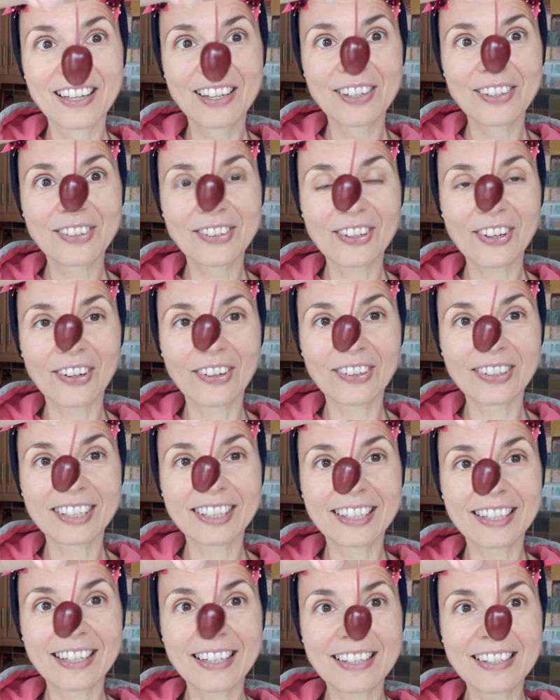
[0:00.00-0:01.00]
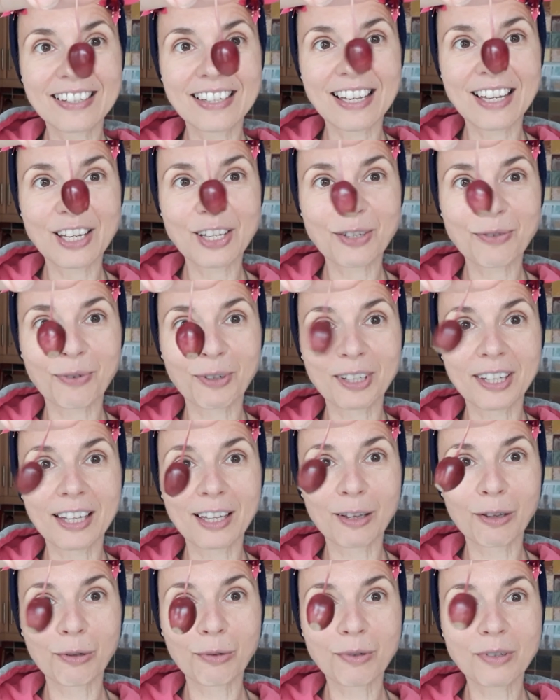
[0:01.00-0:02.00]
So this is what
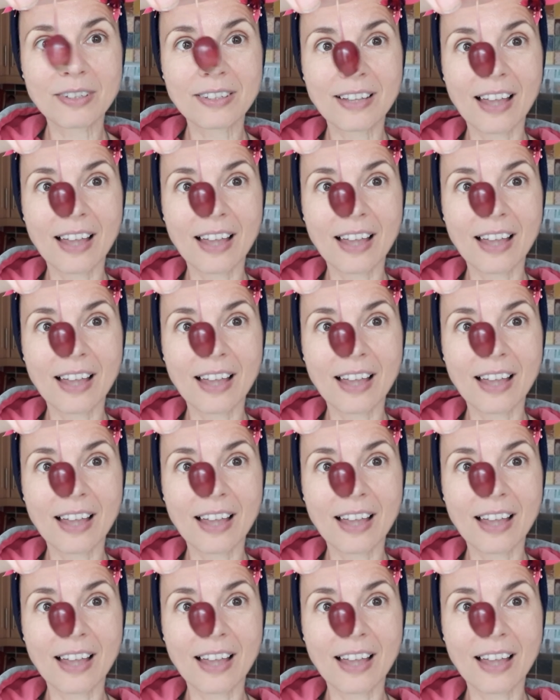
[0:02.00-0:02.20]
it looks